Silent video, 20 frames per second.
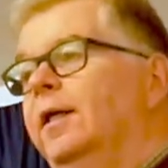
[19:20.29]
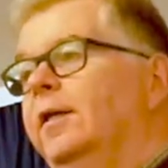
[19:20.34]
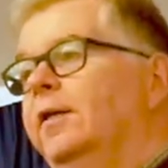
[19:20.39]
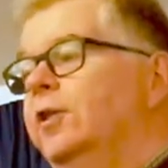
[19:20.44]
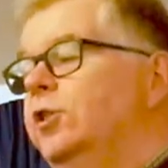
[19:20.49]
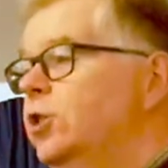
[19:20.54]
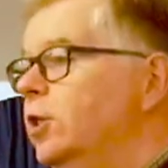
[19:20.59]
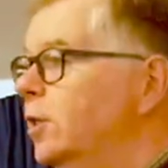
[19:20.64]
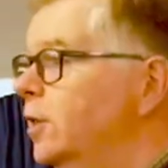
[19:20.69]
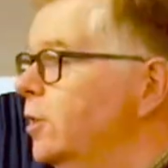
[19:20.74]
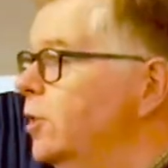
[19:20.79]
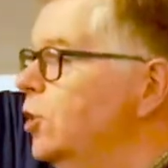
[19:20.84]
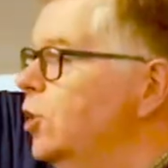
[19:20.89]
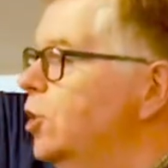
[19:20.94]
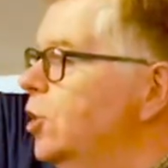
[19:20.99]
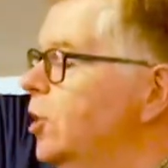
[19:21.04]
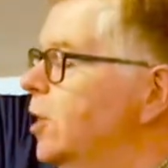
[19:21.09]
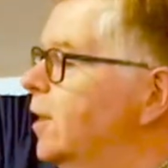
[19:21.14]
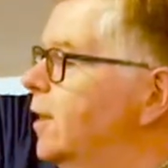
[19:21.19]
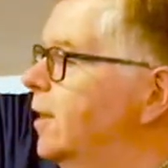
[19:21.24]
The
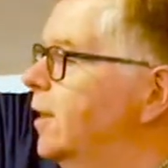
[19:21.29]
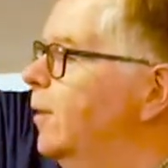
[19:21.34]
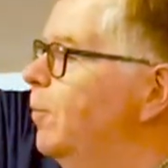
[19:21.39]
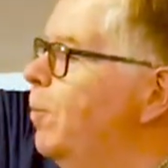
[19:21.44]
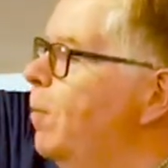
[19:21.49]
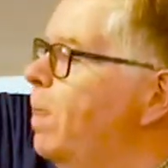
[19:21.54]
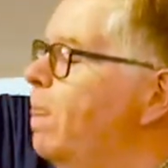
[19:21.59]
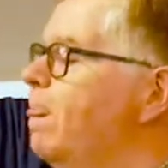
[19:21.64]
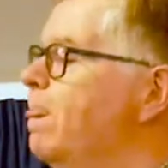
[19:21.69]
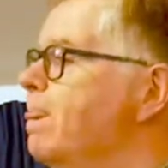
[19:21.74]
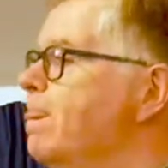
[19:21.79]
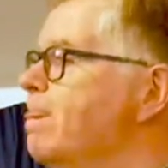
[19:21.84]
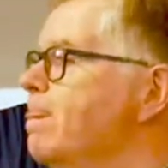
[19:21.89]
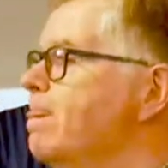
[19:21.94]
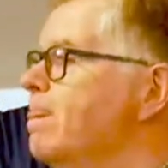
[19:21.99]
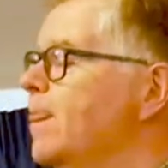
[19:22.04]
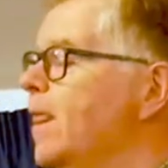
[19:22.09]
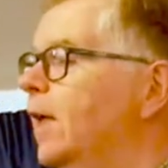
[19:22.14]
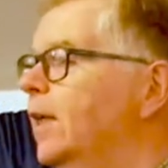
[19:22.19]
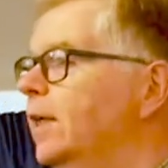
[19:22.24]
church
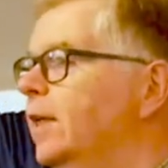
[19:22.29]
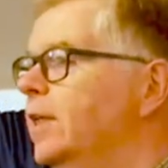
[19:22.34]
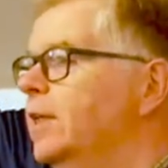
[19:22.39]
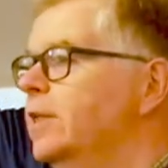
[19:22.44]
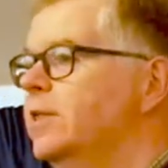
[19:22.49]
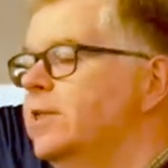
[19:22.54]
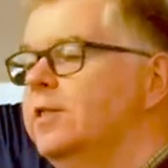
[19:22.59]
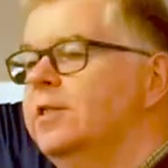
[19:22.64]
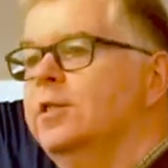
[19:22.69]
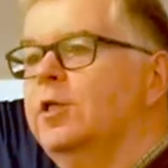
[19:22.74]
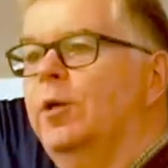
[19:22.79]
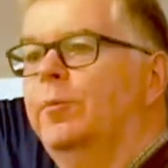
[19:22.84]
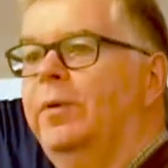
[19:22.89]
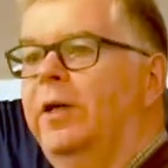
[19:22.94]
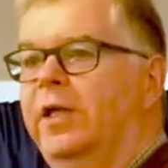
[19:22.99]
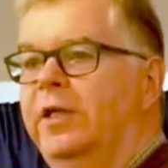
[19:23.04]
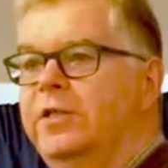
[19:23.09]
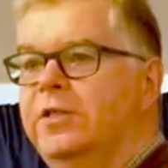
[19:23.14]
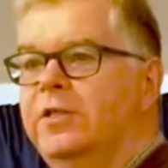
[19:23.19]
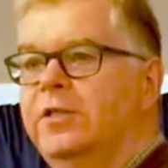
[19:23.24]
is a
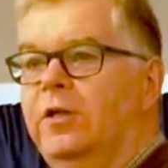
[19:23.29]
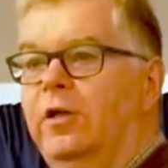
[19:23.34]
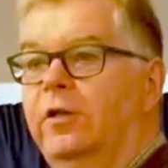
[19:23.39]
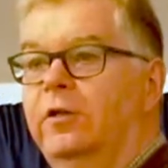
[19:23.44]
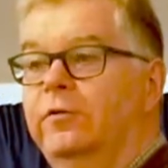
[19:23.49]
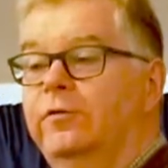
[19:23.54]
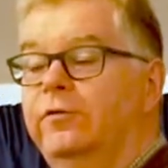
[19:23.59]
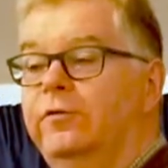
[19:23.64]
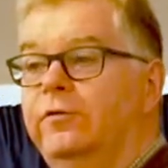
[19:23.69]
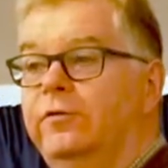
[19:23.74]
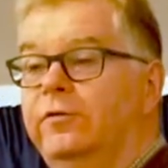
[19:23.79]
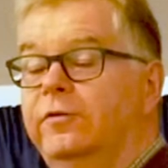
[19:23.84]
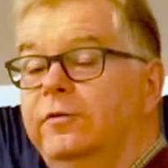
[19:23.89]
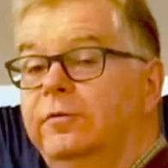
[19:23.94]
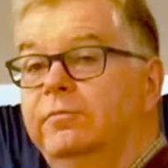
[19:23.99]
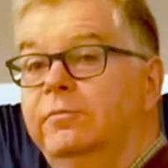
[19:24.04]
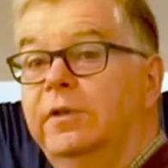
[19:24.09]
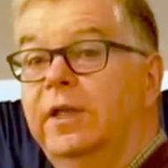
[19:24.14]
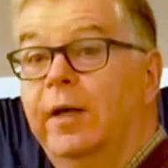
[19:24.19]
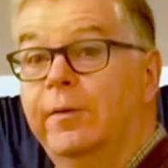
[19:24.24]
place of
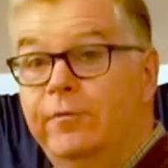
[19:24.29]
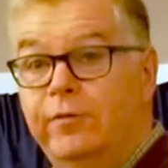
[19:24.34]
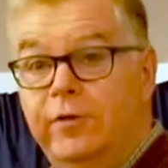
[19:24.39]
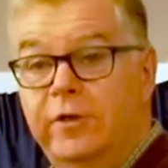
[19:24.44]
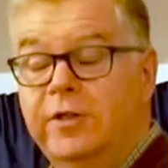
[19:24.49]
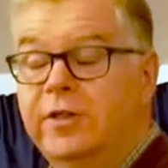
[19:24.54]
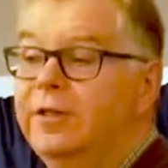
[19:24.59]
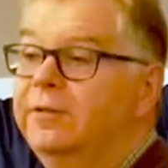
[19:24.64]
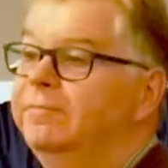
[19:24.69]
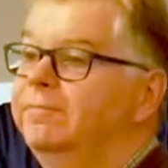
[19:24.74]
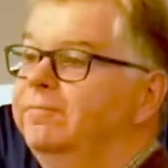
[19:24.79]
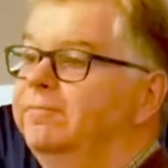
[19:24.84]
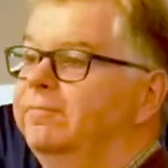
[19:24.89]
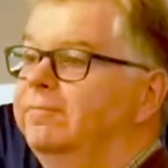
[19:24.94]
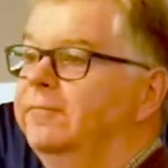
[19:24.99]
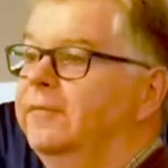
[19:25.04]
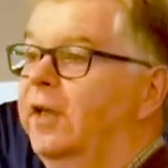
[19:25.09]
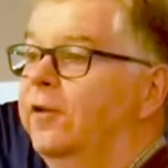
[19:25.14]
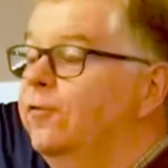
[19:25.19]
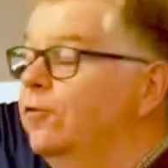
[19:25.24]
comfort
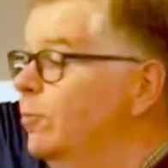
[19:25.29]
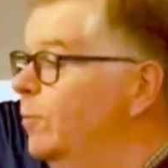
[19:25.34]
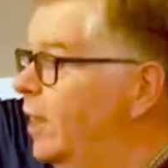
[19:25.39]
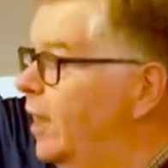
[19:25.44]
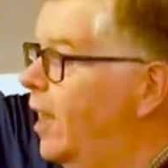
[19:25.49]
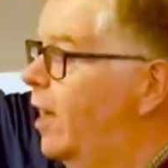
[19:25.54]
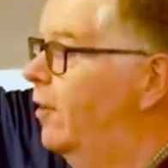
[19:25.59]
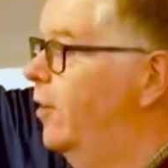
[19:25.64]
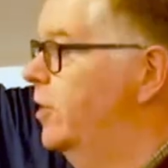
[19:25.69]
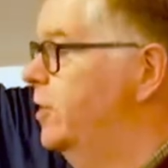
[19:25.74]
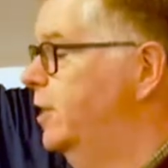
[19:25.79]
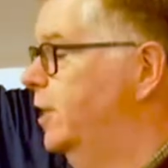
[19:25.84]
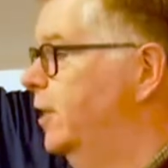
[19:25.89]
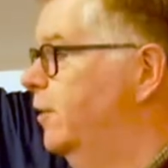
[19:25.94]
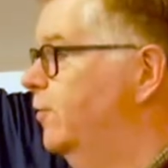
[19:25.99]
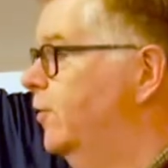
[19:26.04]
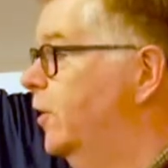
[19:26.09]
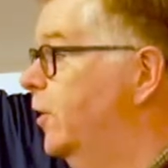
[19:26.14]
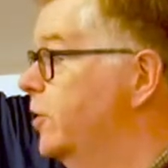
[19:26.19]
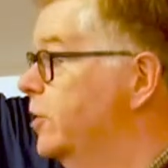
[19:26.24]
and
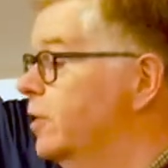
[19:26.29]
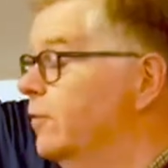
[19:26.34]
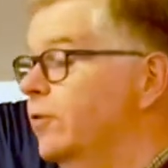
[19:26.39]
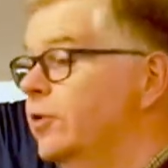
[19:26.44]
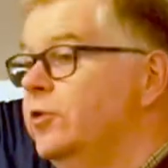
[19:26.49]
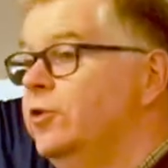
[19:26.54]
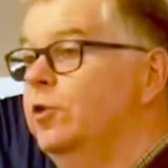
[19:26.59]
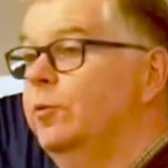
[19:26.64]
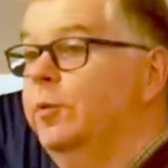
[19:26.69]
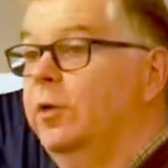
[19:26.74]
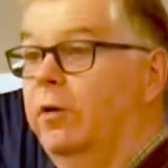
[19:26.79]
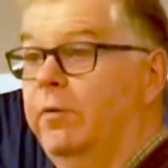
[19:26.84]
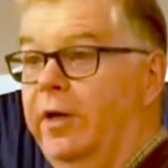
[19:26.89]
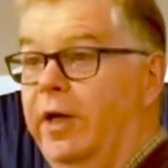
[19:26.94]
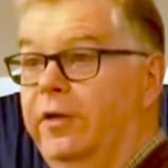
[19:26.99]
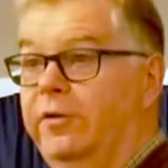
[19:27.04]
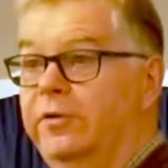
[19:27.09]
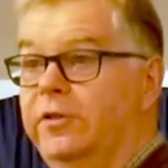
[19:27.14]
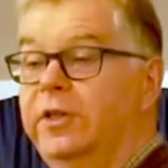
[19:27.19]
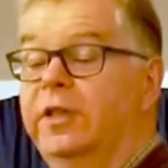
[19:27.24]
familiarity for those of us who've been
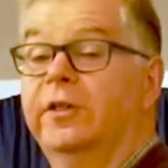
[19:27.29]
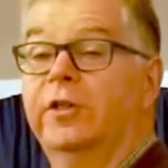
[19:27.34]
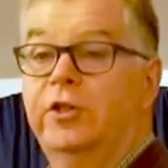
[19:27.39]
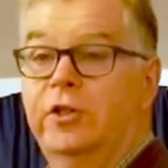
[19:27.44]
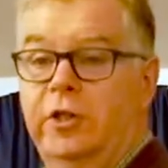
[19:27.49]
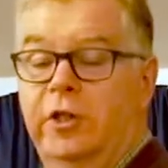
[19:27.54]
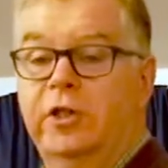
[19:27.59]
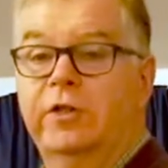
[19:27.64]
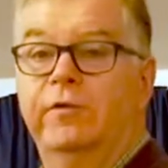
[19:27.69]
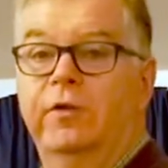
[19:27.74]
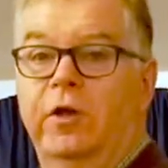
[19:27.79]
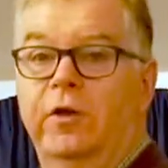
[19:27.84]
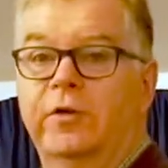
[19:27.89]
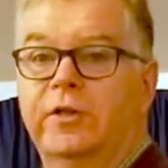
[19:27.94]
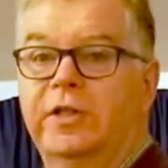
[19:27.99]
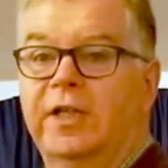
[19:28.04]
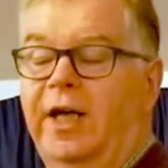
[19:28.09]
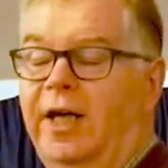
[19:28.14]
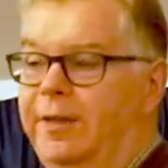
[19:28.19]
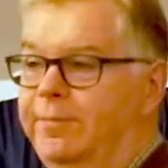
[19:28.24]
around in the church for a long
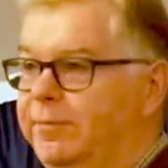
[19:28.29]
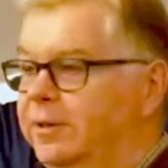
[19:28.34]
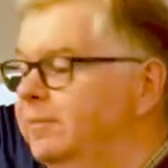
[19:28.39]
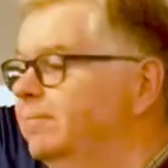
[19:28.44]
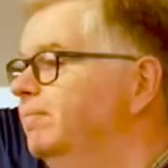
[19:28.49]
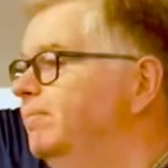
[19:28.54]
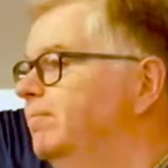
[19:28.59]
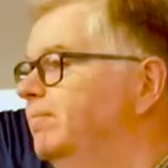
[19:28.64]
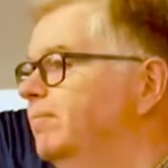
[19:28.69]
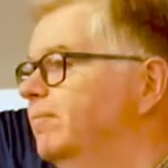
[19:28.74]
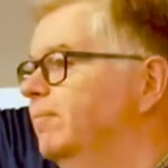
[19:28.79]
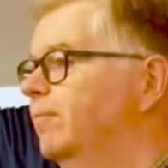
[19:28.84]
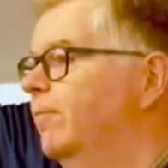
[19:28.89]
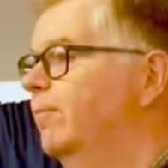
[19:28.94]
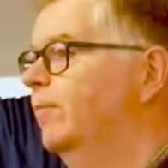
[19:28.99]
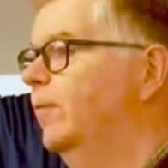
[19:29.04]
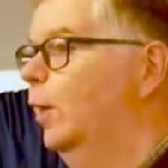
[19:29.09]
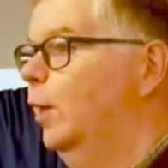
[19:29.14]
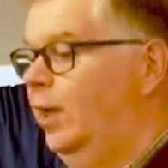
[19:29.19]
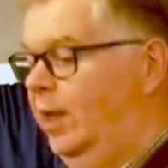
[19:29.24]
time.
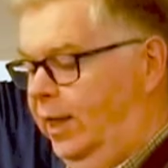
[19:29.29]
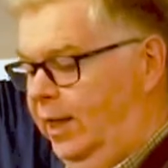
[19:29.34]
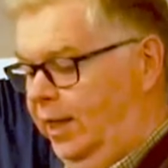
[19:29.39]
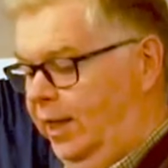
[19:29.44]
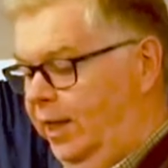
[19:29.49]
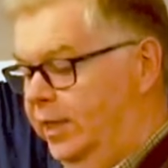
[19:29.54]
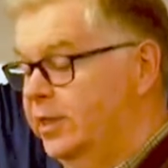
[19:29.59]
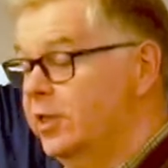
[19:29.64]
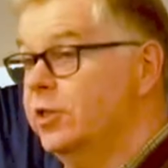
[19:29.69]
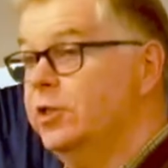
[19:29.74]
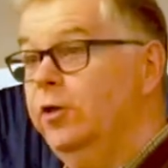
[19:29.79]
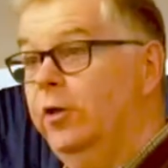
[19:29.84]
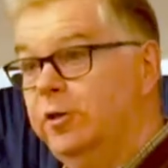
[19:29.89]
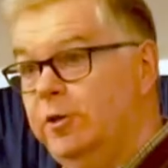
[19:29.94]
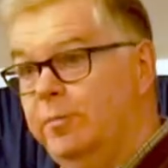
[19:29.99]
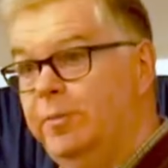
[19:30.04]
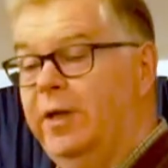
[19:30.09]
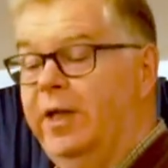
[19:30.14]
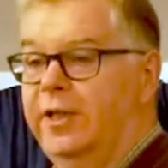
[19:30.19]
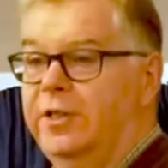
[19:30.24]
It is
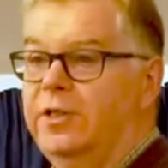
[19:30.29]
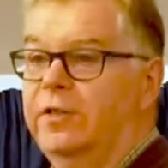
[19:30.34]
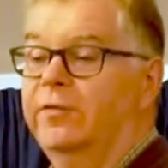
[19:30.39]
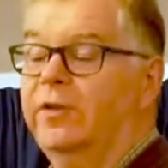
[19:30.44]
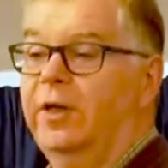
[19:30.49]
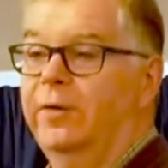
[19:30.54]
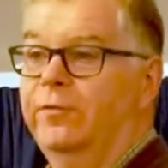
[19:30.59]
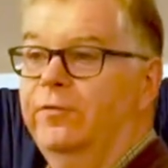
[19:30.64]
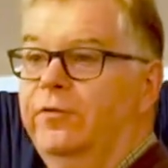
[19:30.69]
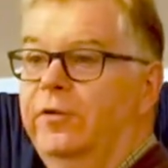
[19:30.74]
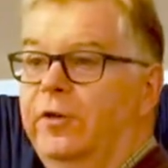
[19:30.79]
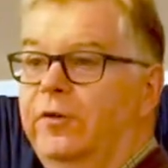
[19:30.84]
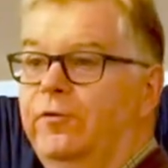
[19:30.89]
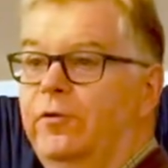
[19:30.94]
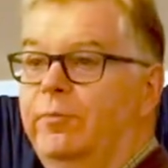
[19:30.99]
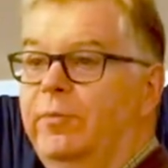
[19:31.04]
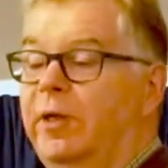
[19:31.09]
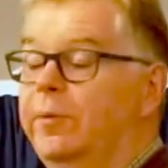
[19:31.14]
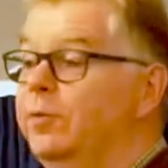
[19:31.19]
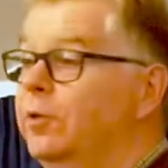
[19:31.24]
not a place of comfort
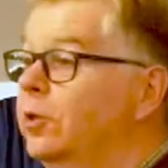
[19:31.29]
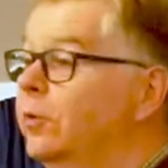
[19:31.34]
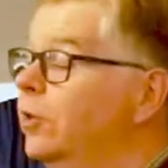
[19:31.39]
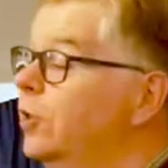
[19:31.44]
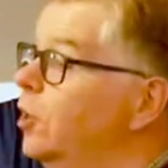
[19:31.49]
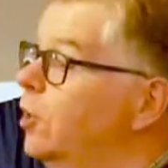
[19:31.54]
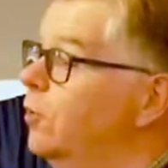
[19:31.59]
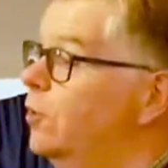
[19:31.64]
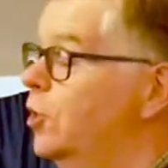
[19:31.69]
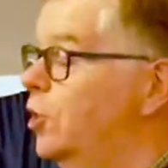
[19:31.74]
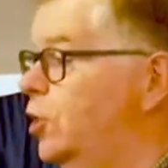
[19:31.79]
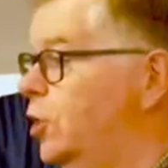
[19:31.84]
for people who are new to